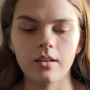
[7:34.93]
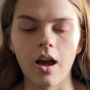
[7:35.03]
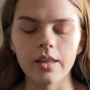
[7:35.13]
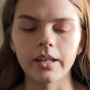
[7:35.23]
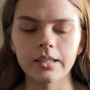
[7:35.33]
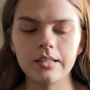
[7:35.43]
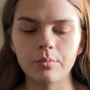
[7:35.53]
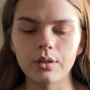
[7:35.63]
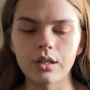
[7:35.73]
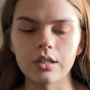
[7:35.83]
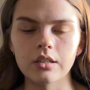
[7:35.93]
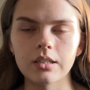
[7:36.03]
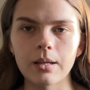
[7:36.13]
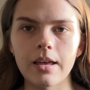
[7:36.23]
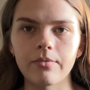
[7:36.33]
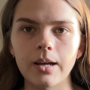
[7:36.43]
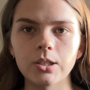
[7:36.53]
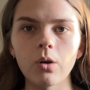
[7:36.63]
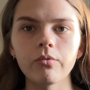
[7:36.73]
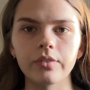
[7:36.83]
I like this because if I
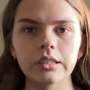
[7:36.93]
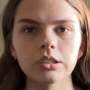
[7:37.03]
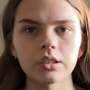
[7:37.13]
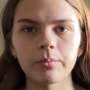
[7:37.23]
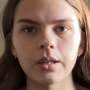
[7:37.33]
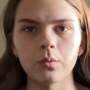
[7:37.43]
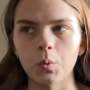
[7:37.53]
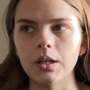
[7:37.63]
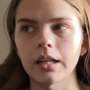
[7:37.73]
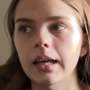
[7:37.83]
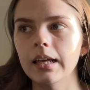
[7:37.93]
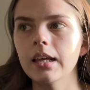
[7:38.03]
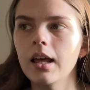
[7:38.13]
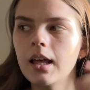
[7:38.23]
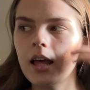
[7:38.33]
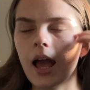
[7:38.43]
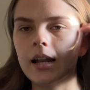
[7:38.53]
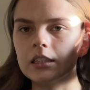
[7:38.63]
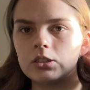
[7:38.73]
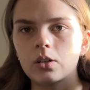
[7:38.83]
don't finish something one day and
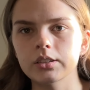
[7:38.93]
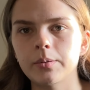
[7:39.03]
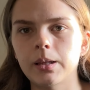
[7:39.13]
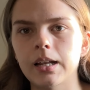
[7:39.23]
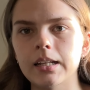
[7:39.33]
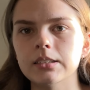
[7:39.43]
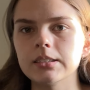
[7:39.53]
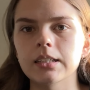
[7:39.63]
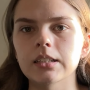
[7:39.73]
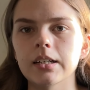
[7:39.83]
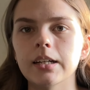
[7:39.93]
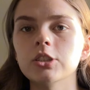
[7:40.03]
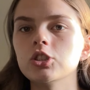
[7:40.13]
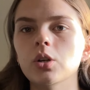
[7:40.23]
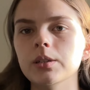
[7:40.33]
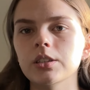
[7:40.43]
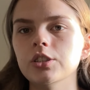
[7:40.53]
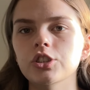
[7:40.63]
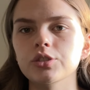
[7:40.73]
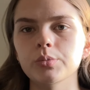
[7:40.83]
it's not something that needs to get done, it's so easy to
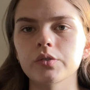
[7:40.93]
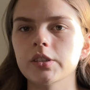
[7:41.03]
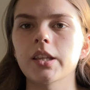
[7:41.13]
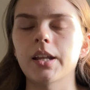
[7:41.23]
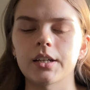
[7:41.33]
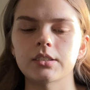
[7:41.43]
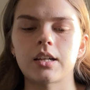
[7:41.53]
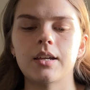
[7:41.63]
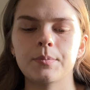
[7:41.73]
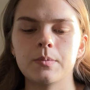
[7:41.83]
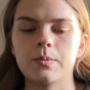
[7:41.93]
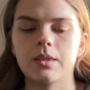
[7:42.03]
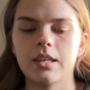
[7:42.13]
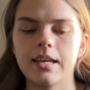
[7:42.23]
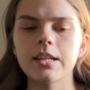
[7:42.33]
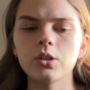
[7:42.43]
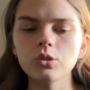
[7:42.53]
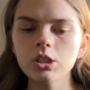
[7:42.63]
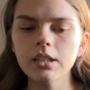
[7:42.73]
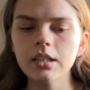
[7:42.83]
just move it to the next day. And
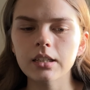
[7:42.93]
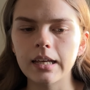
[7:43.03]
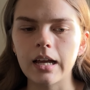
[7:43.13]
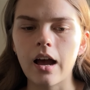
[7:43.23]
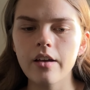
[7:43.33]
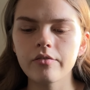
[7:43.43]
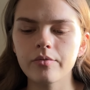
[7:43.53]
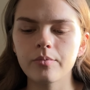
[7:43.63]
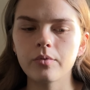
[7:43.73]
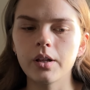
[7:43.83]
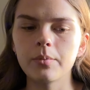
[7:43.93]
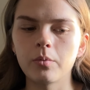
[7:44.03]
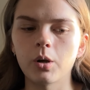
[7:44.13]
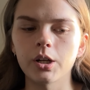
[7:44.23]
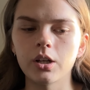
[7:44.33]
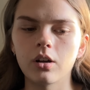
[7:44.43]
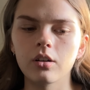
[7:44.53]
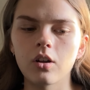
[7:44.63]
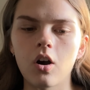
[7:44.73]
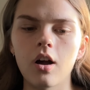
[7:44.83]
usually, like, I've really been working
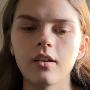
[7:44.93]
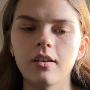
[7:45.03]
on not